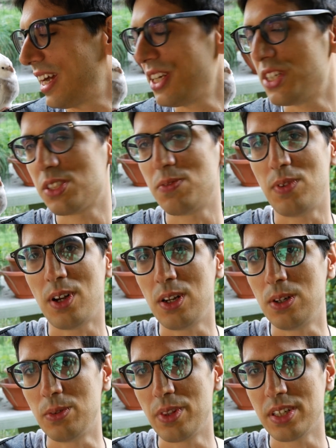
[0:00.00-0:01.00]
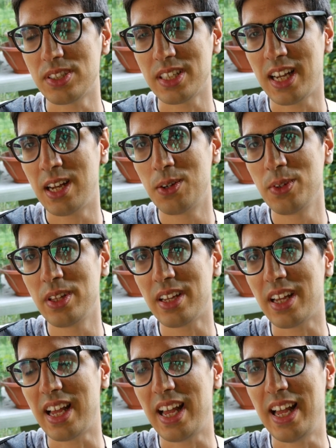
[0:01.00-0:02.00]
I just followed the sound,
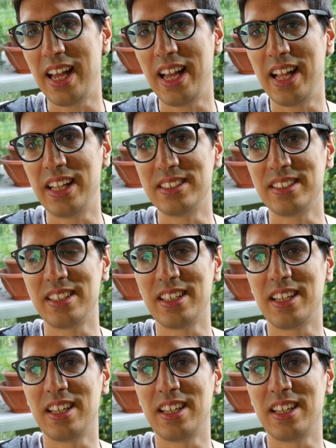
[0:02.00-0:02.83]
and